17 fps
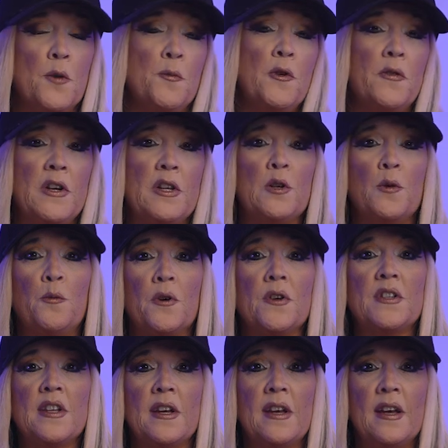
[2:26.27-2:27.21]
you're moving
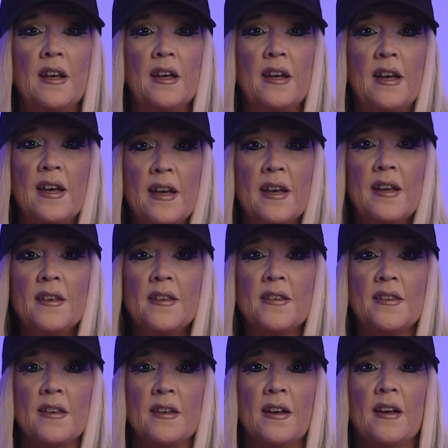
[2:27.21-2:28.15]
towards
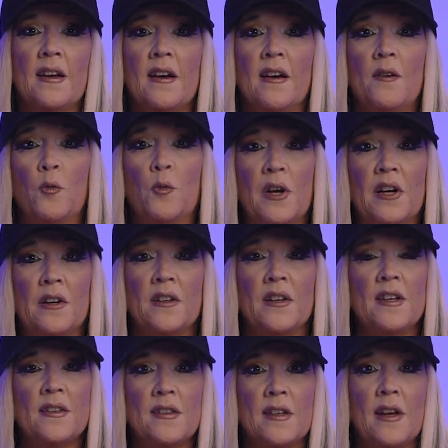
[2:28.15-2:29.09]
His
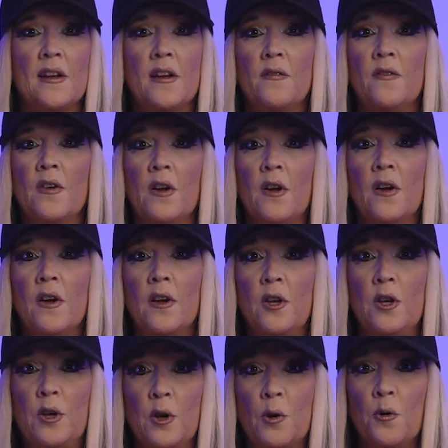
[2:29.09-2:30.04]
will instead of
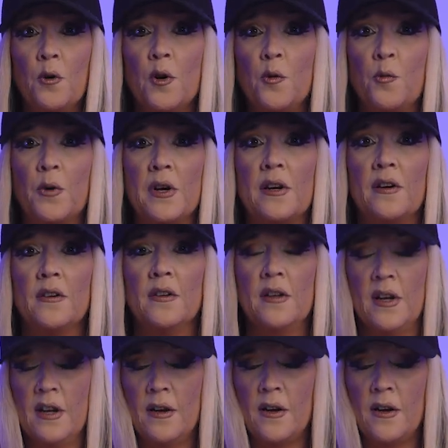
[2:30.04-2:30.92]
your will,